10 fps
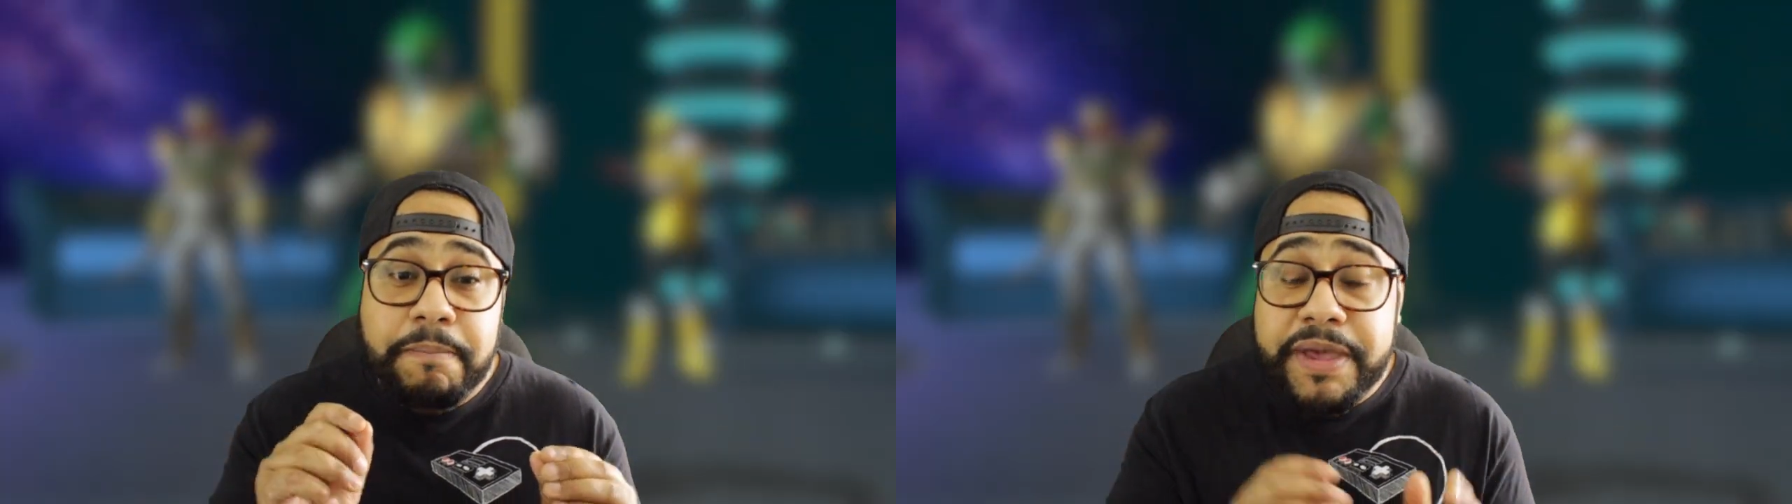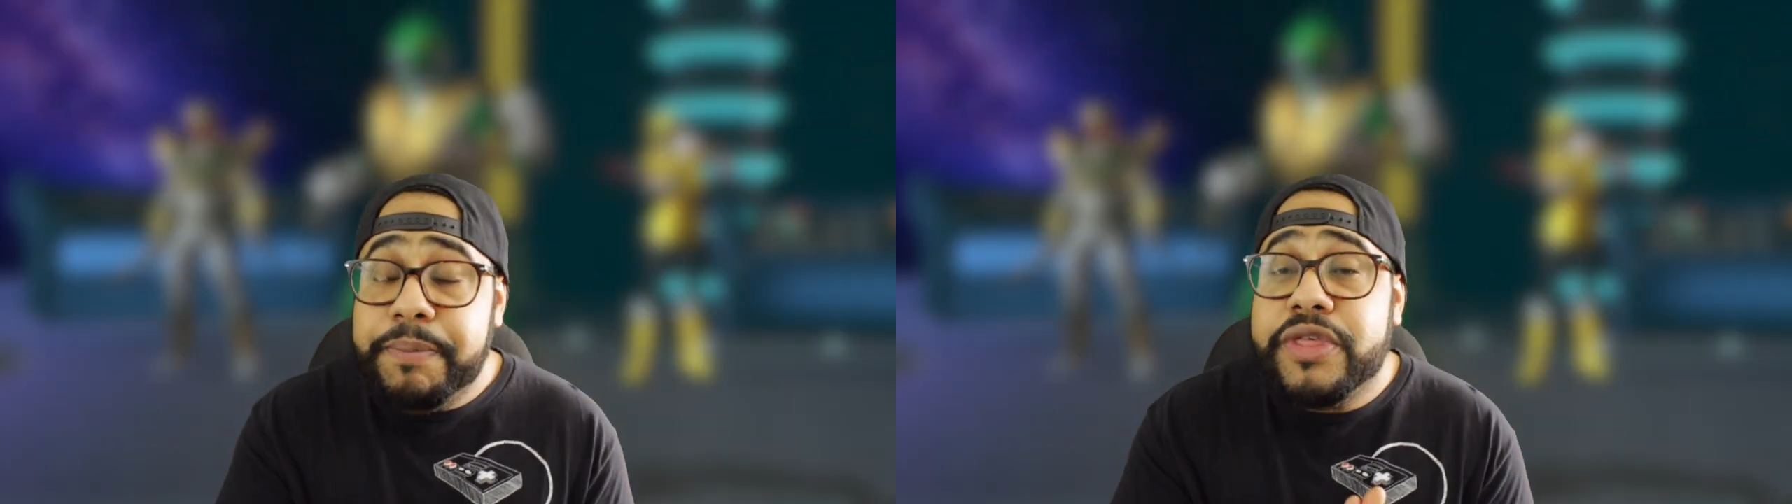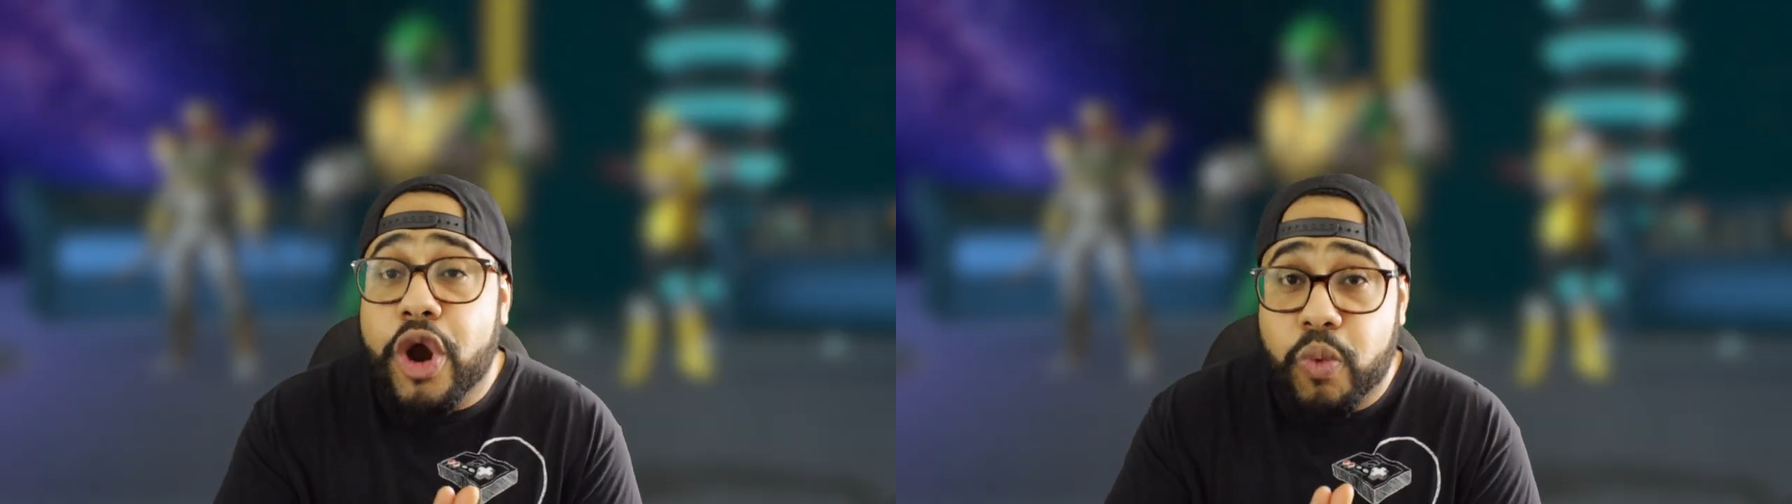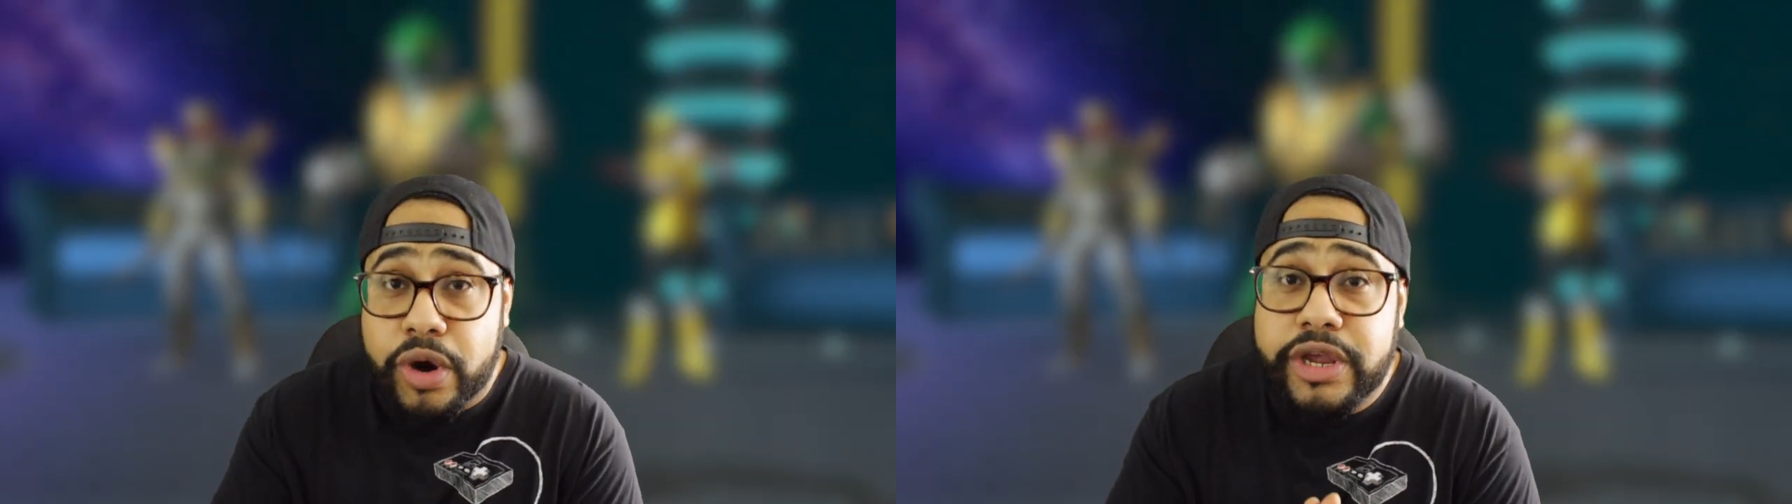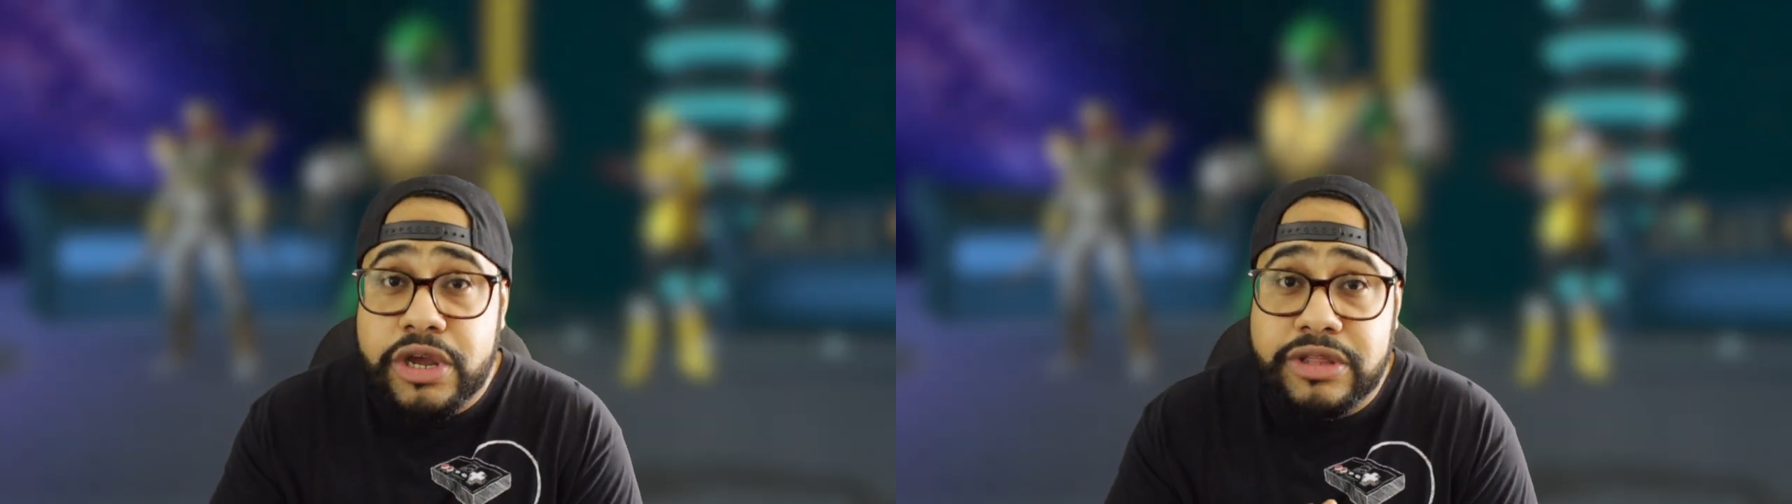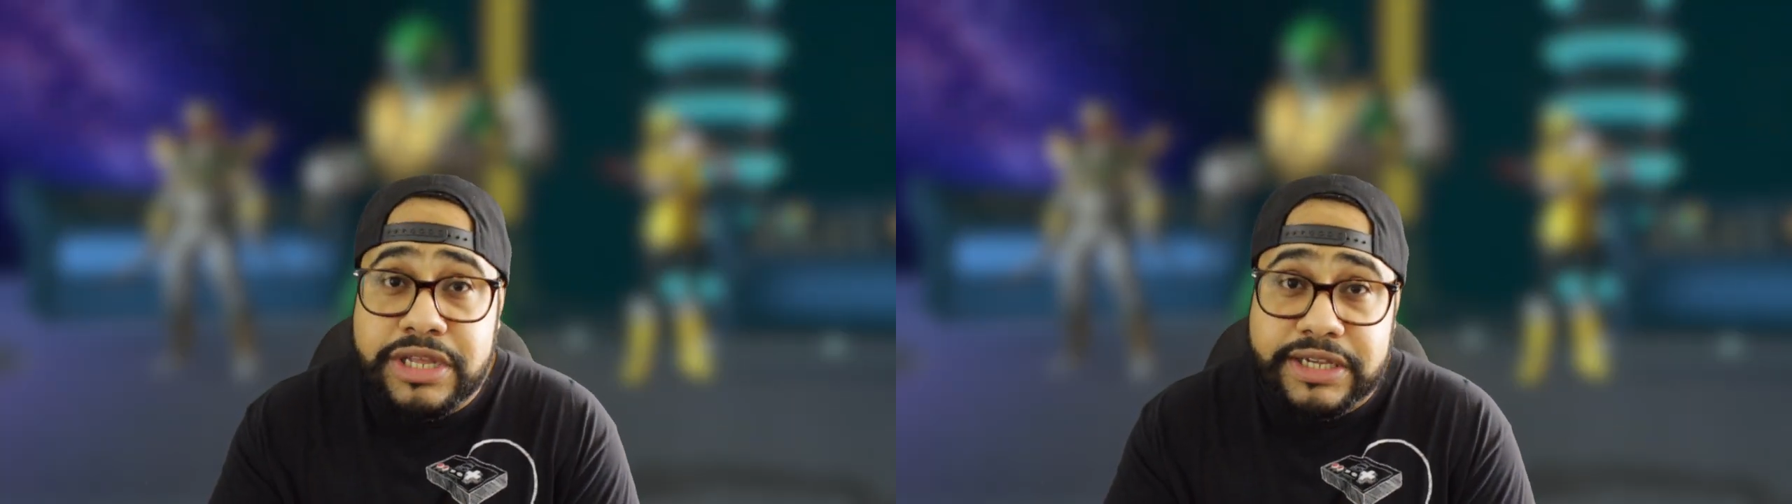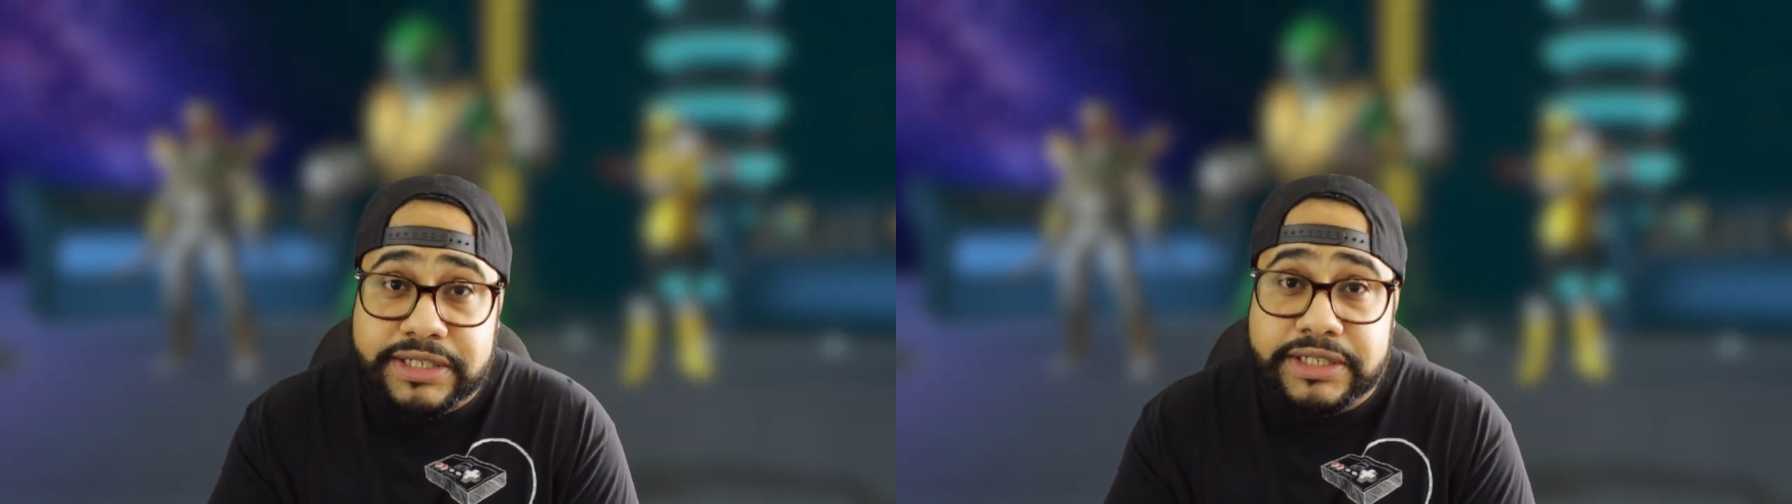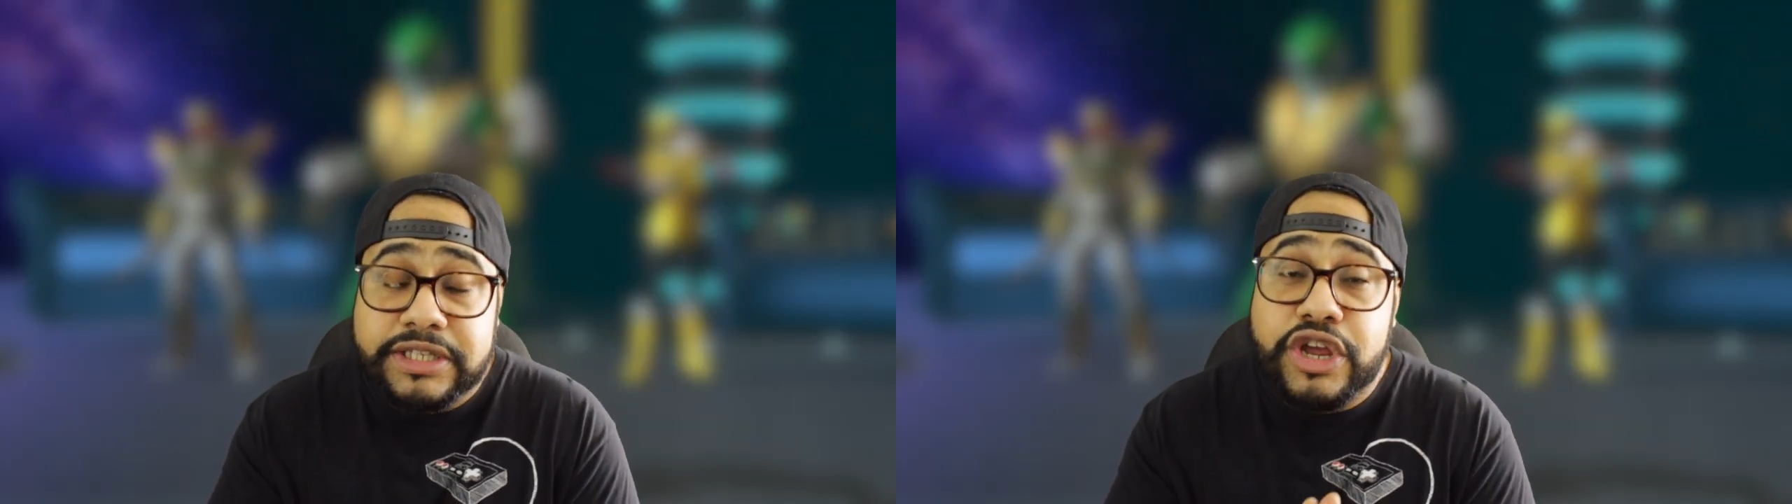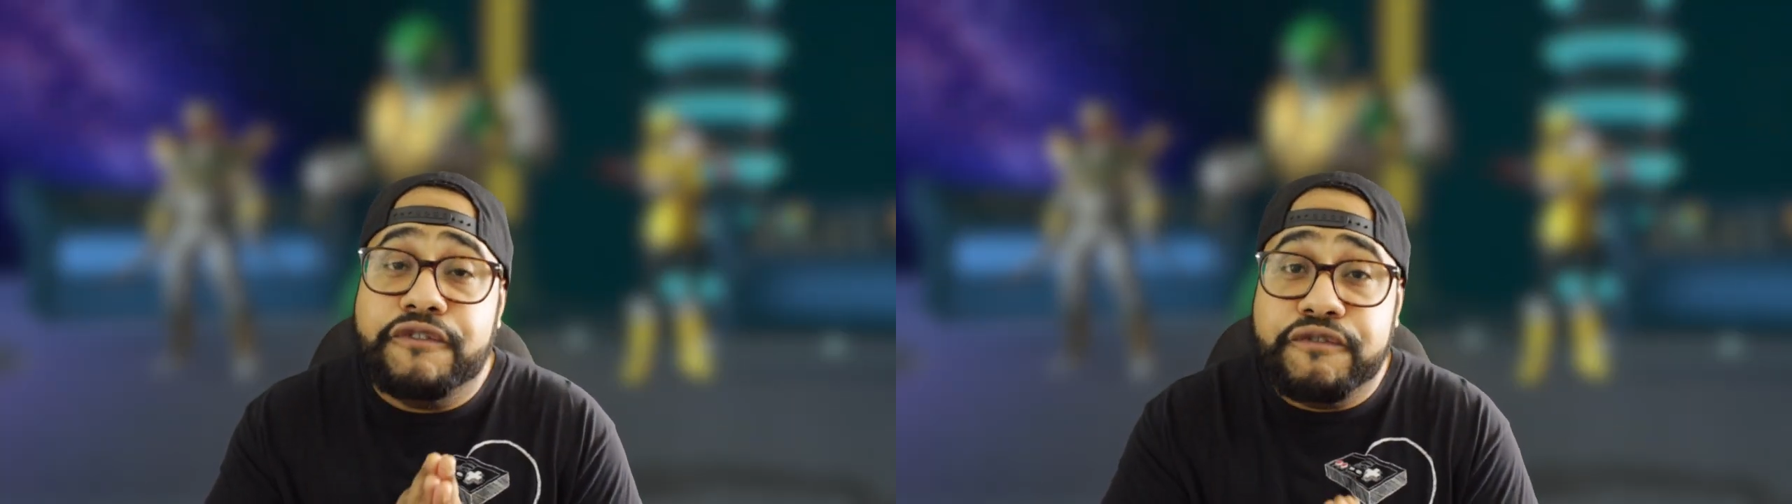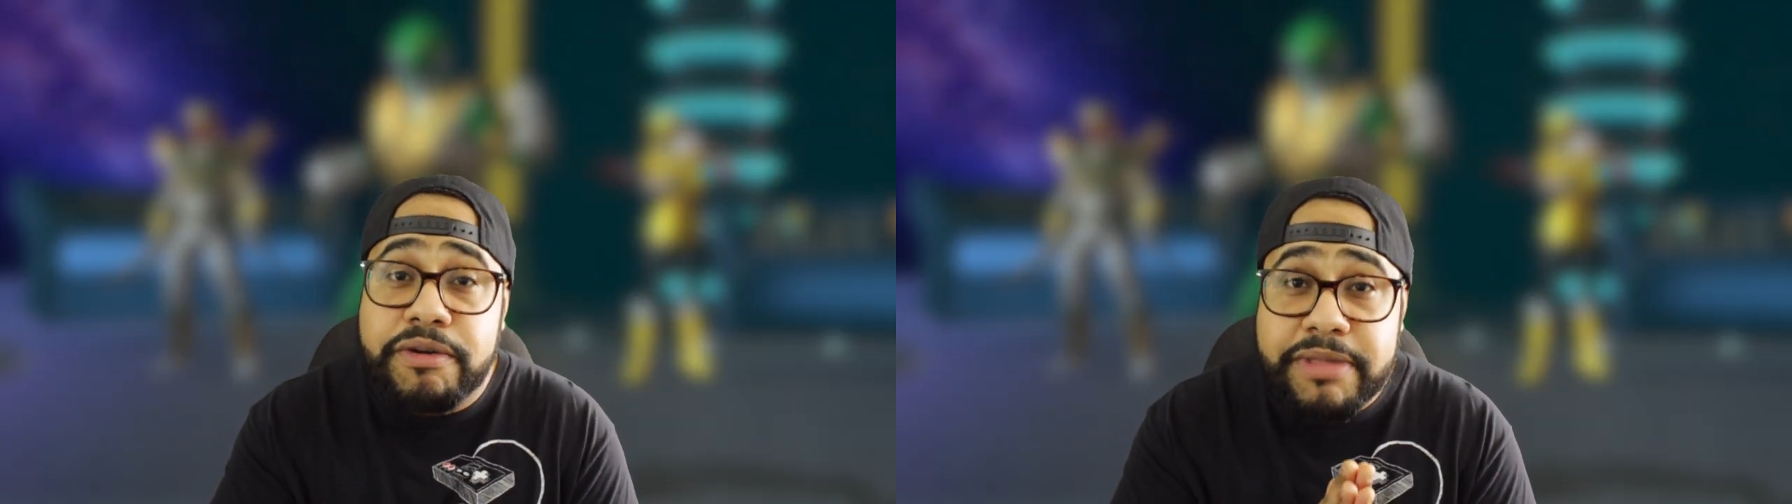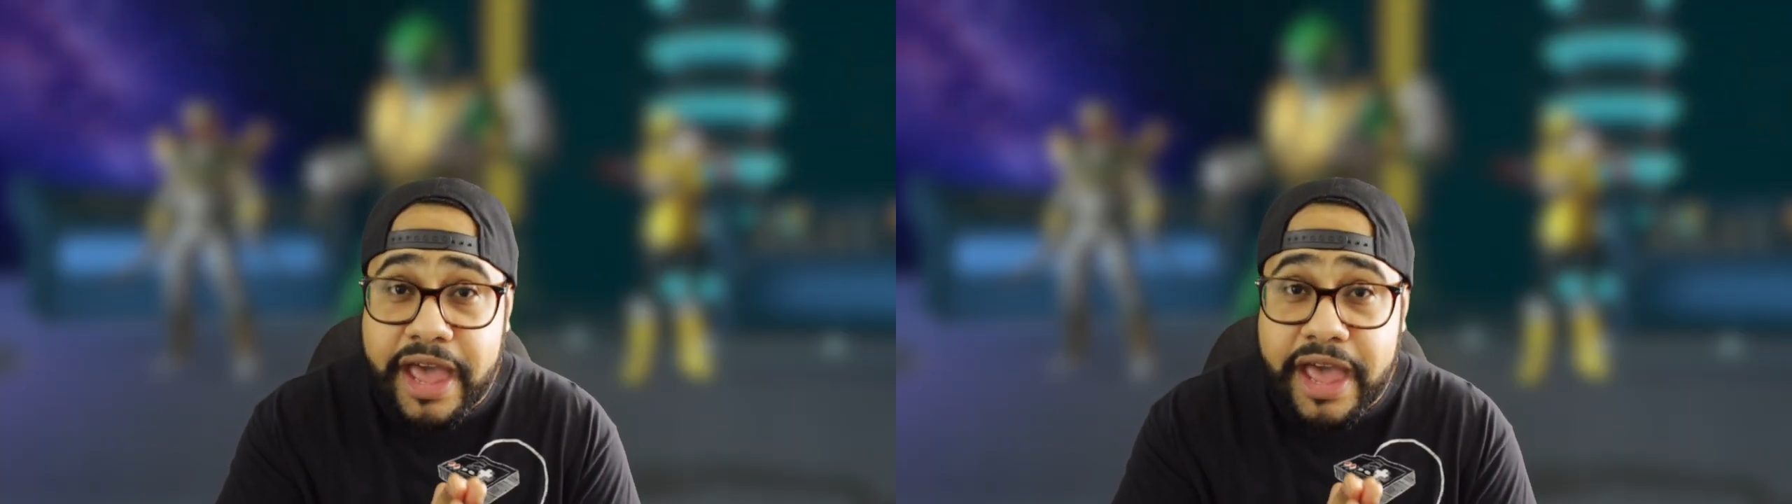people that are working on this, they're from